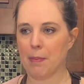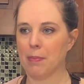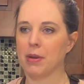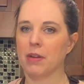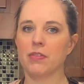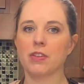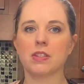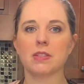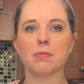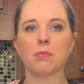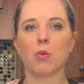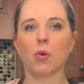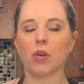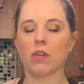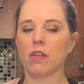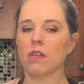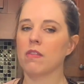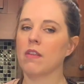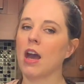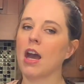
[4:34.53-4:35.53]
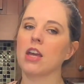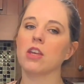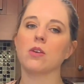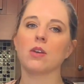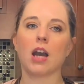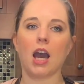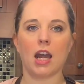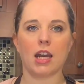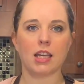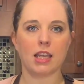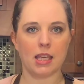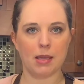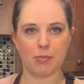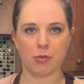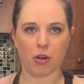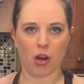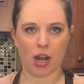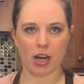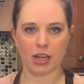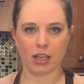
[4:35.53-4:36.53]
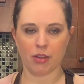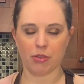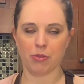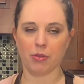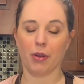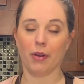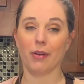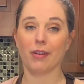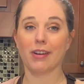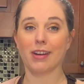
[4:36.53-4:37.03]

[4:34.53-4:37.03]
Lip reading: But if it's more than that, you gotta keep grinding it through.